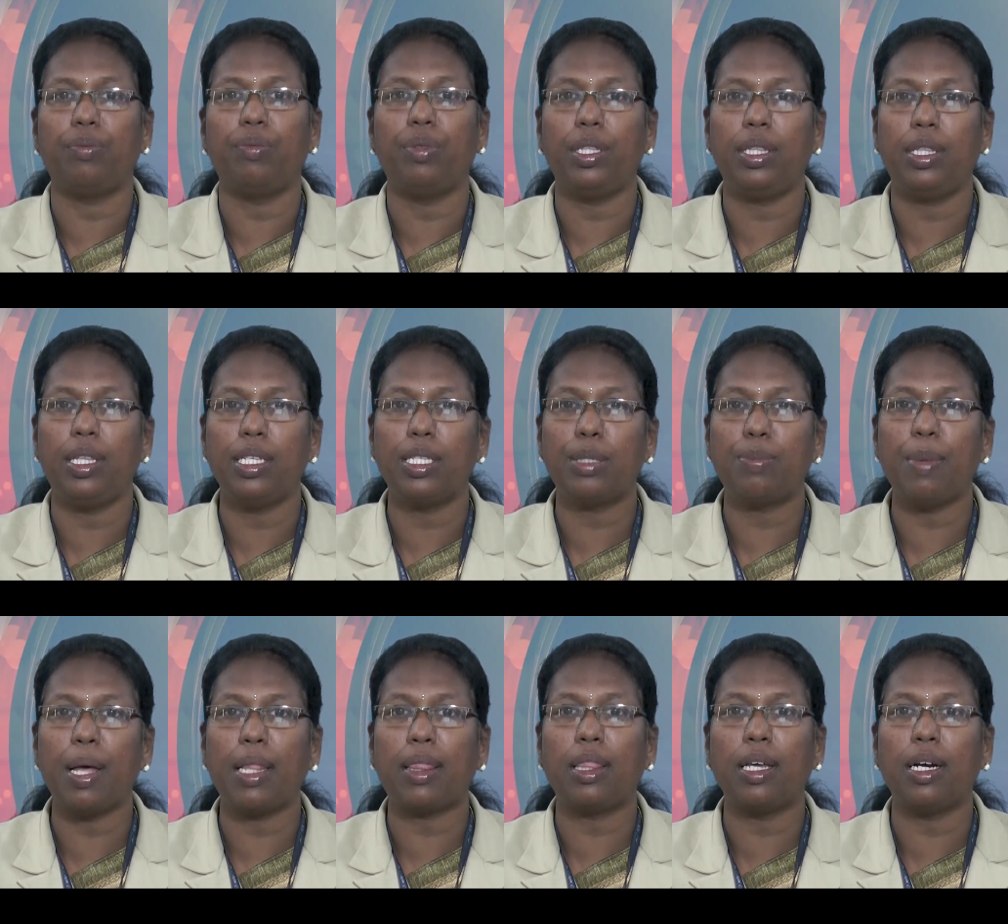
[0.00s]
With this
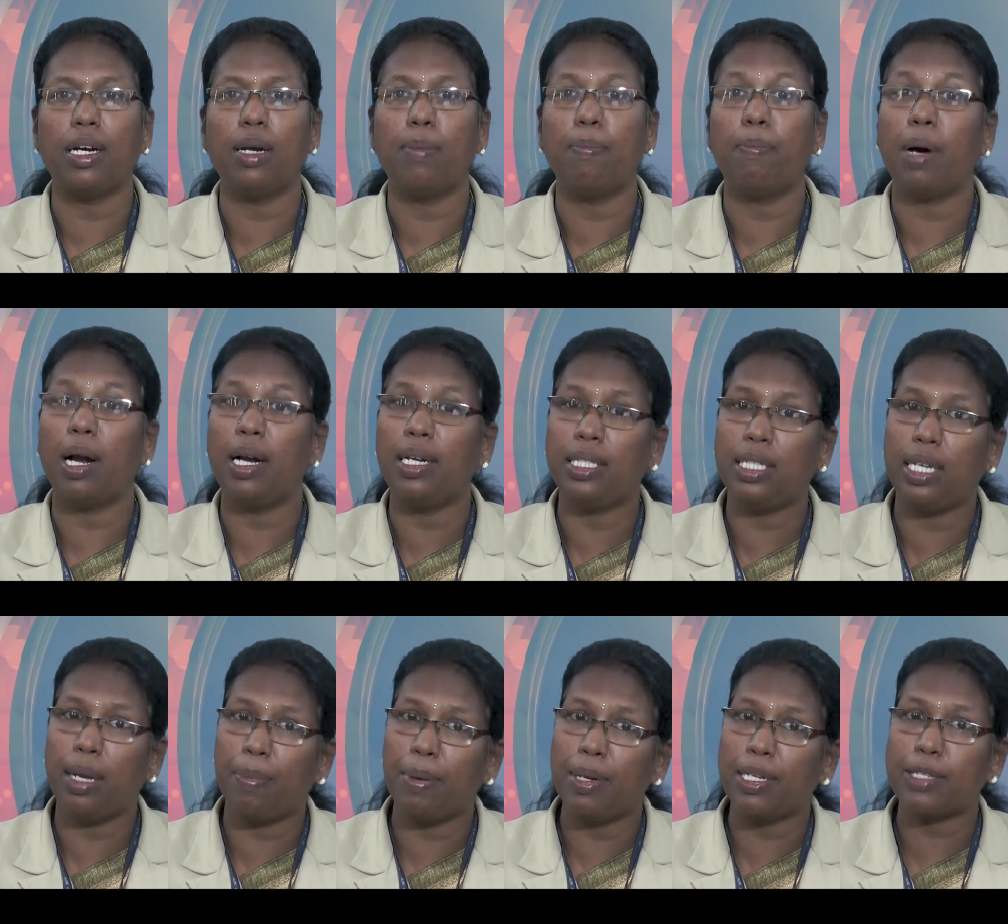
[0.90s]
method,
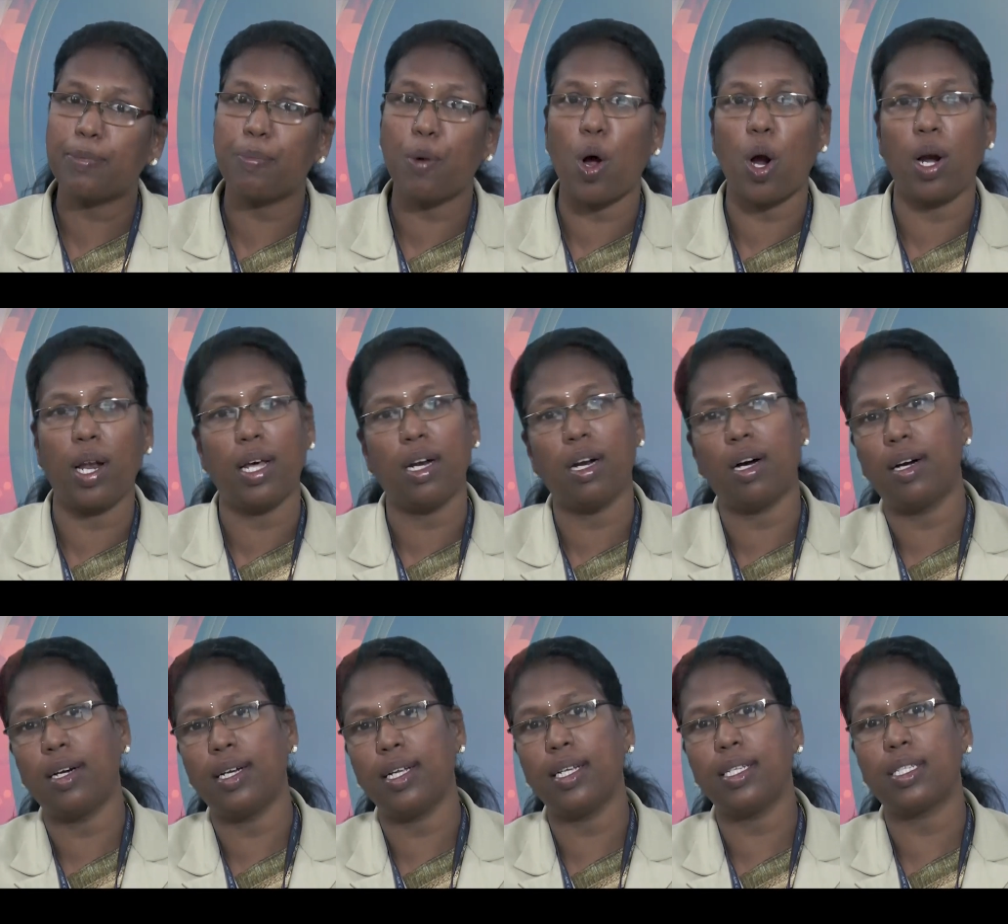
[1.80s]
multiple smaller
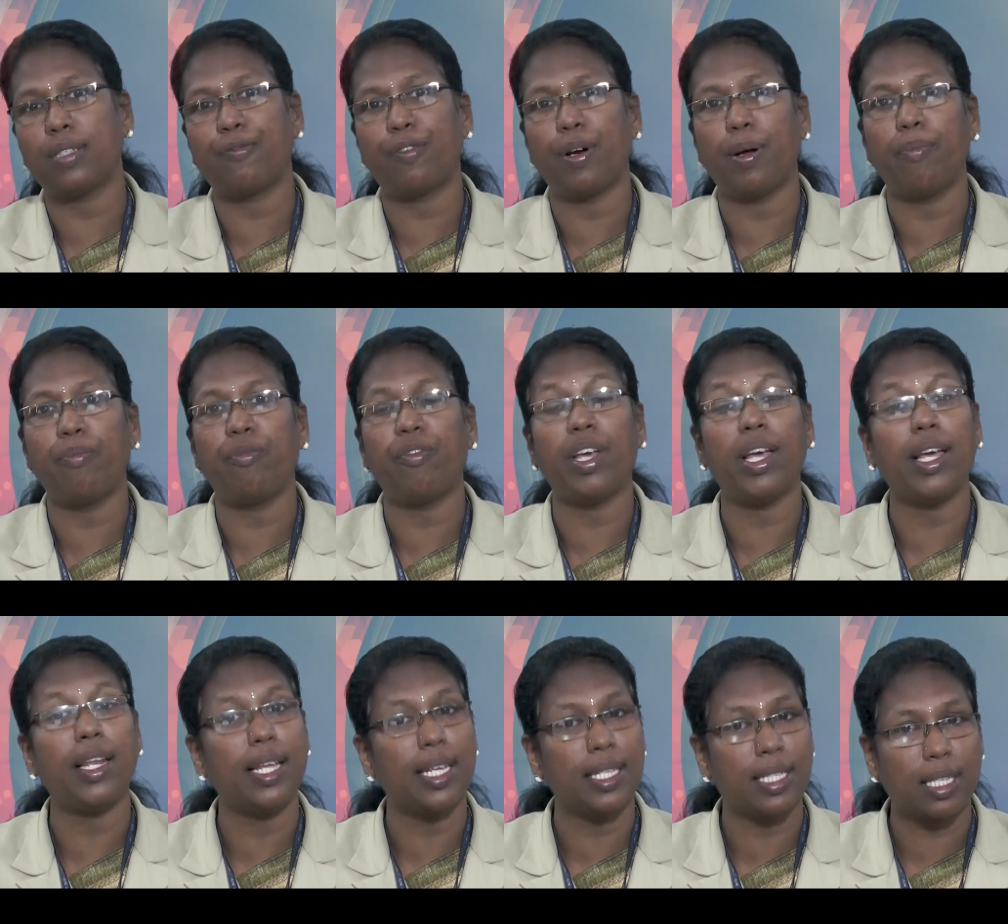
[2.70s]
orders from
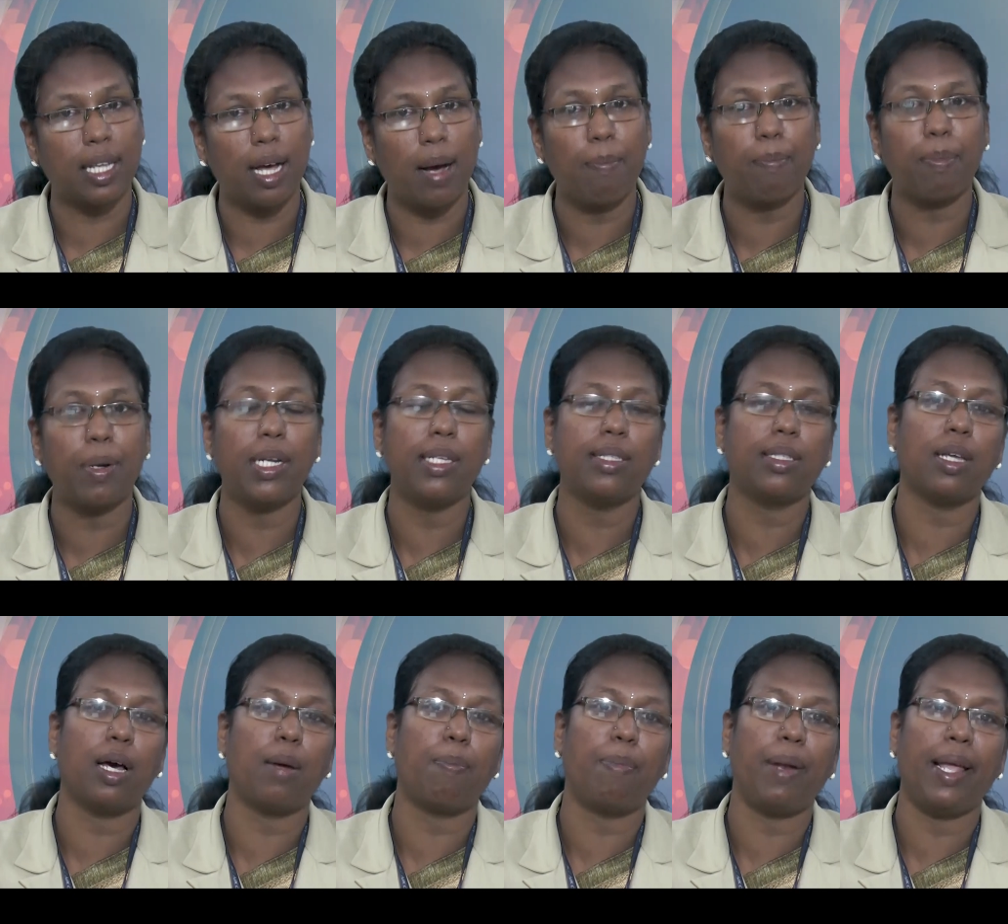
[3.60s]
various companies
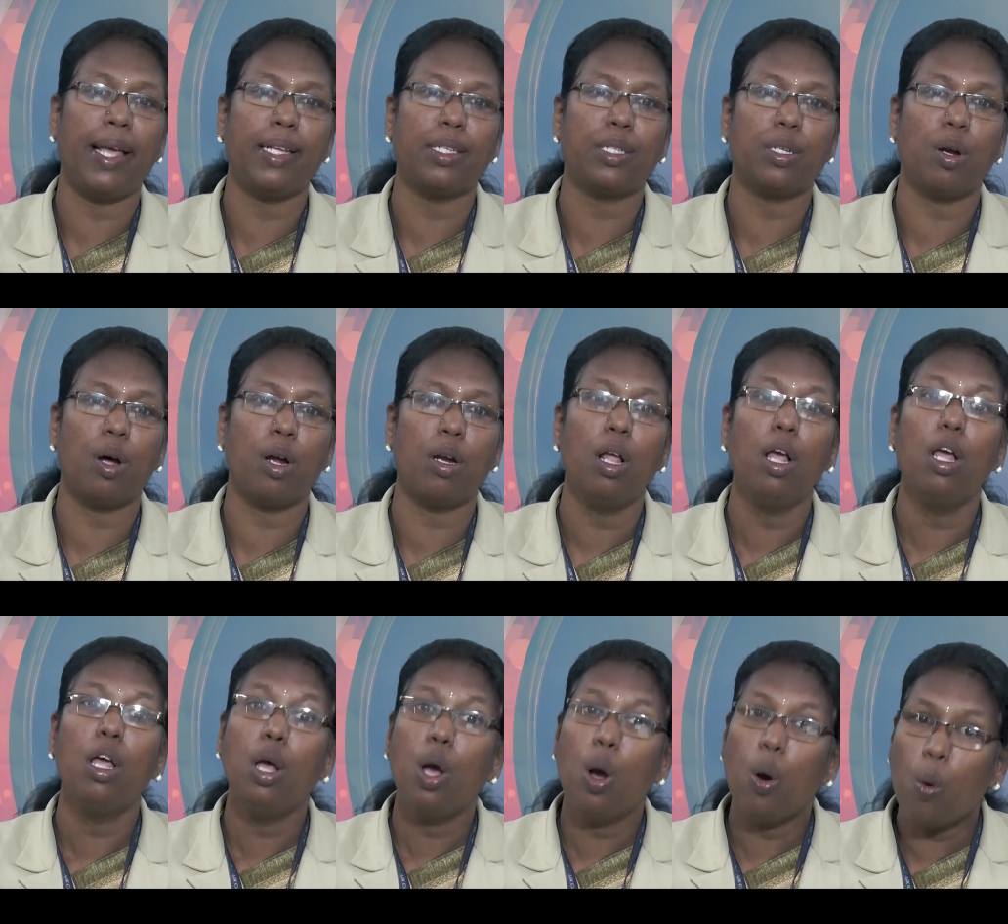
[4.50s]
are placed on
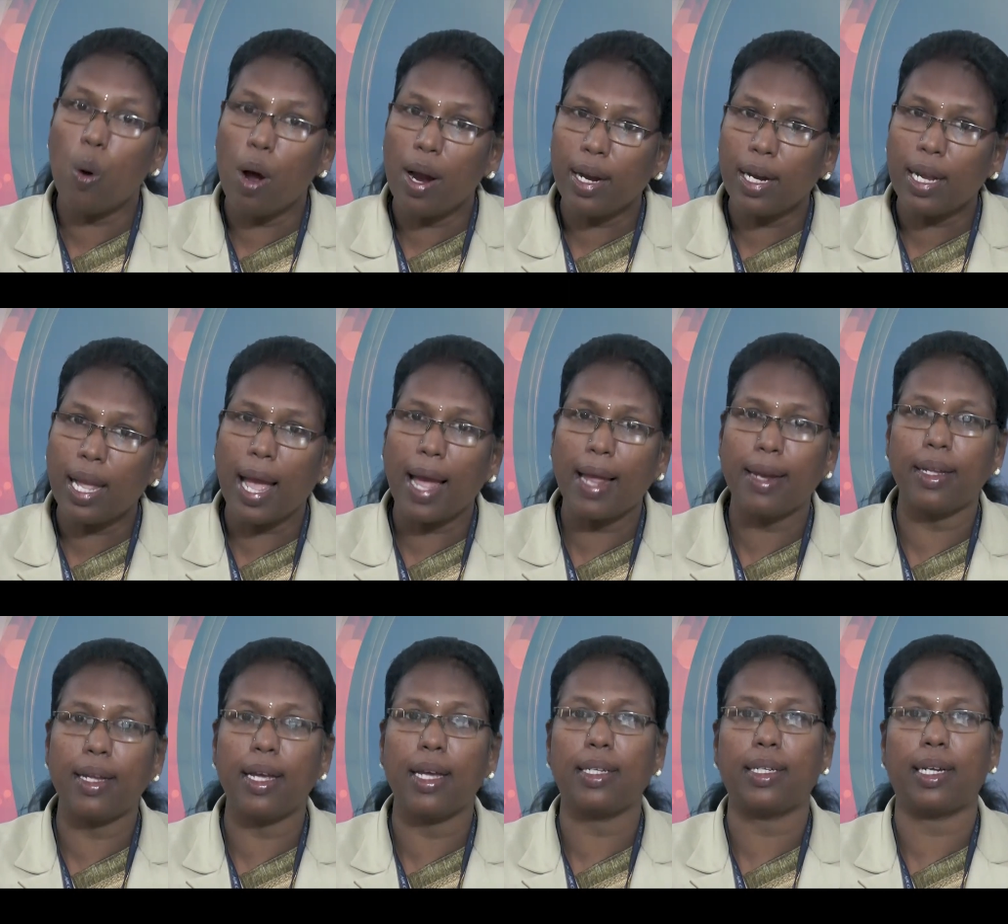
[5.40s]
one
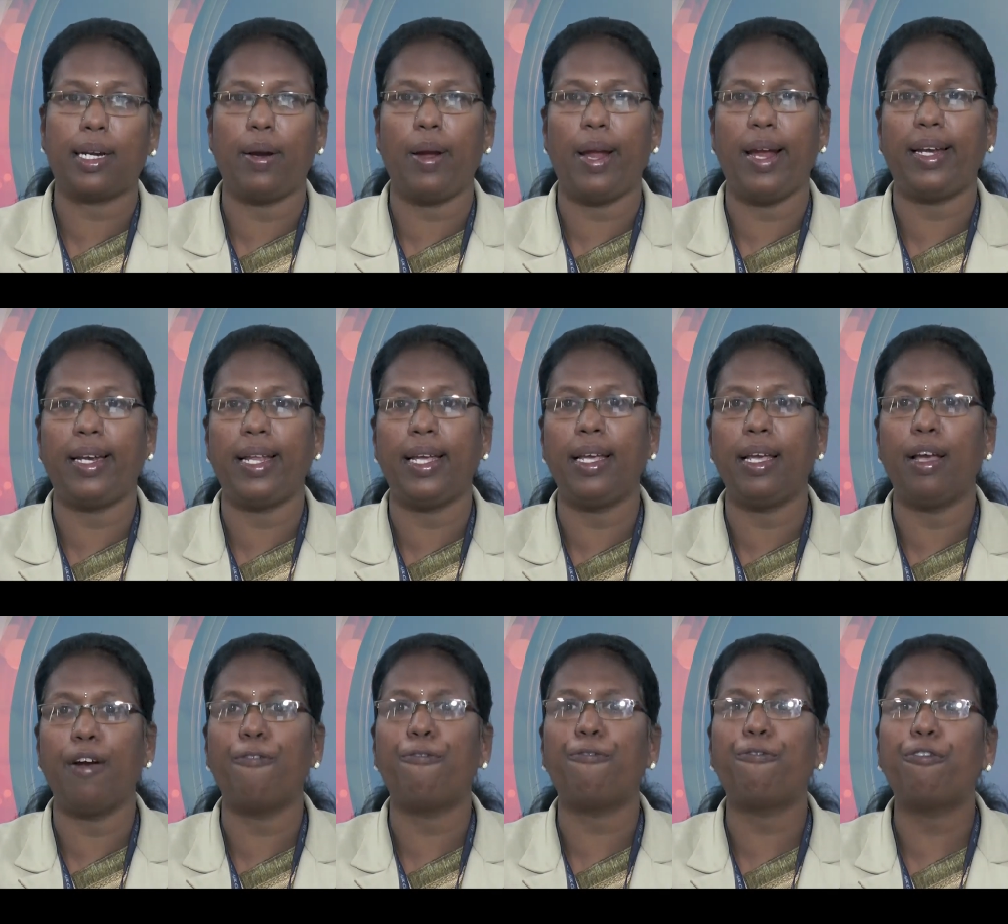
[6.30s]
carrier,
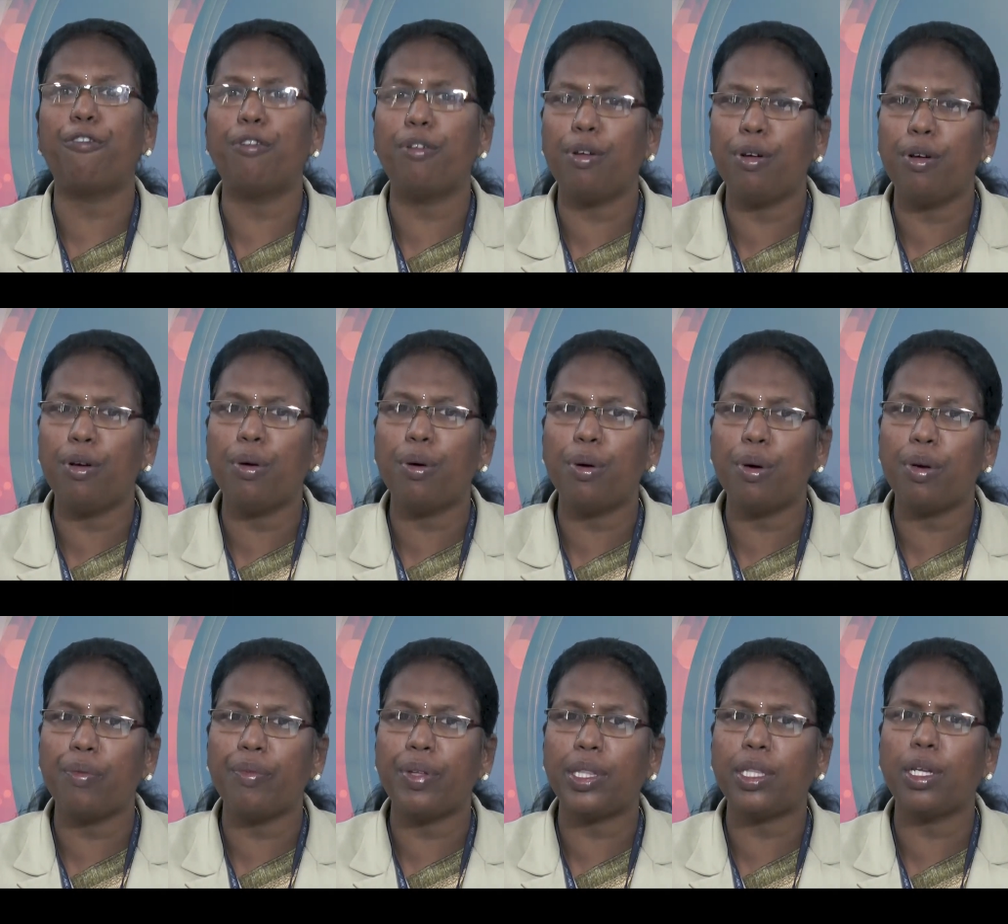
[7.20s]
creating a full
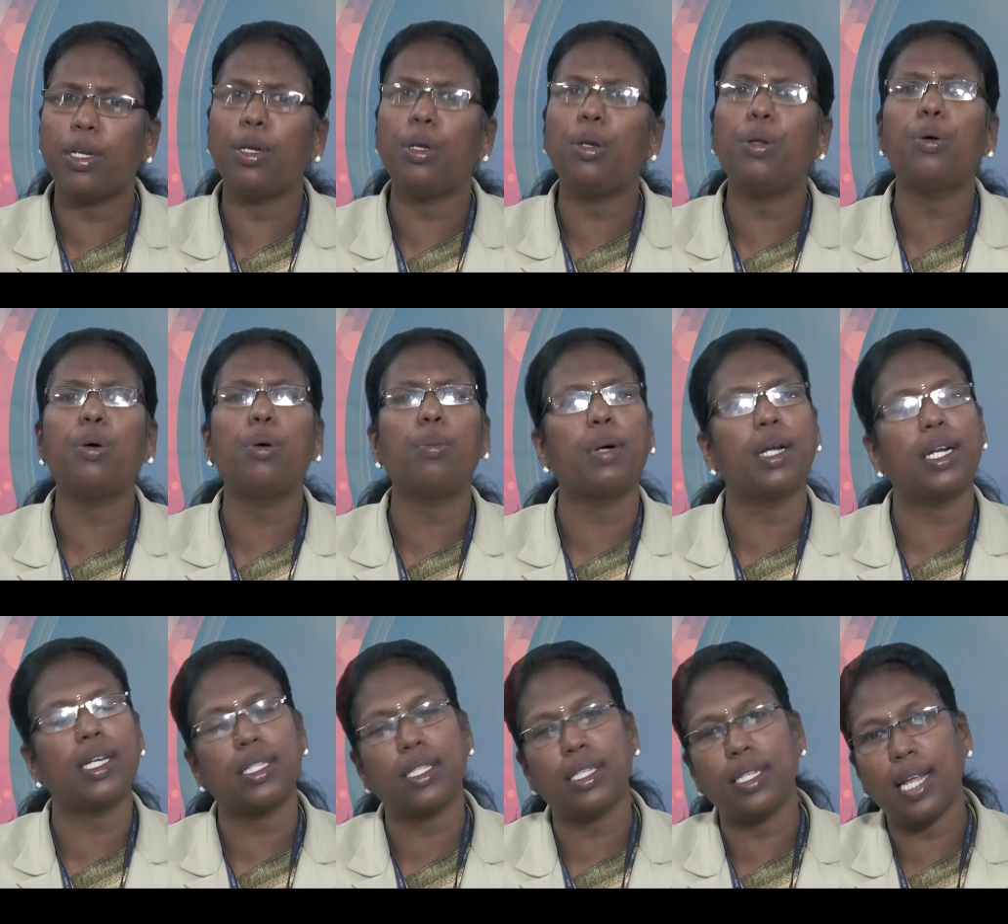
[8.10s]
load with
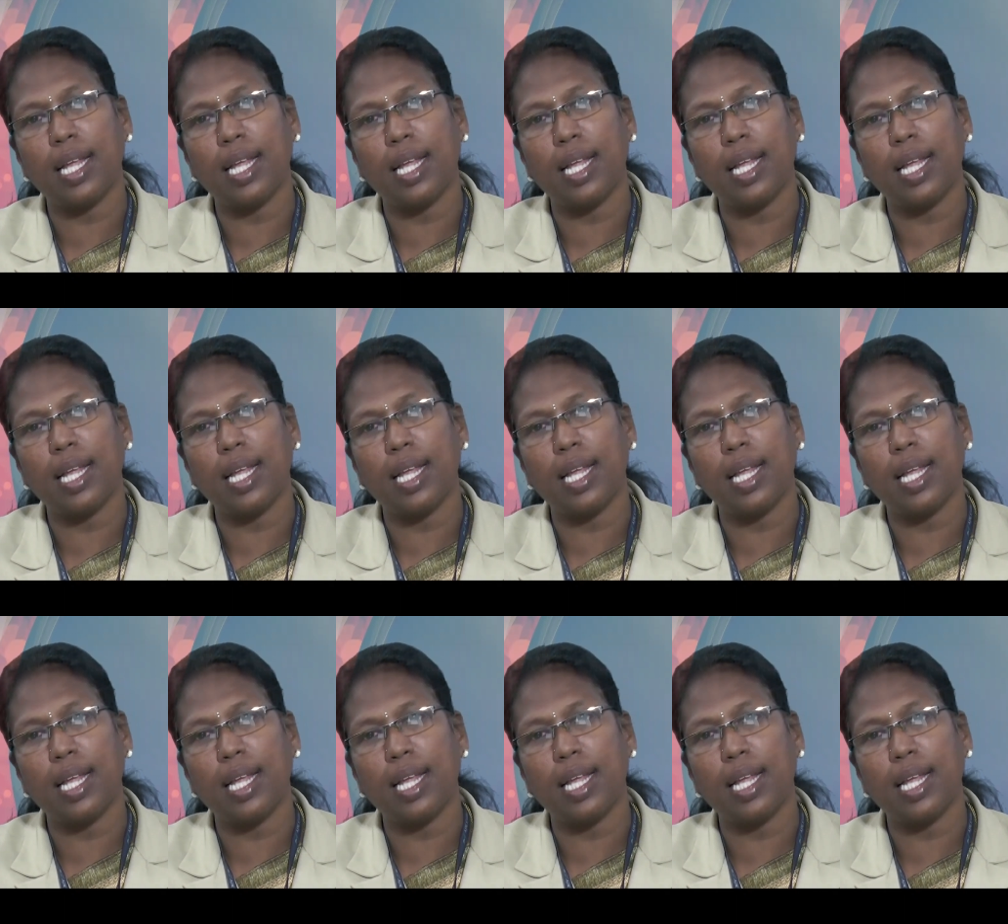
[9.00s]
numerous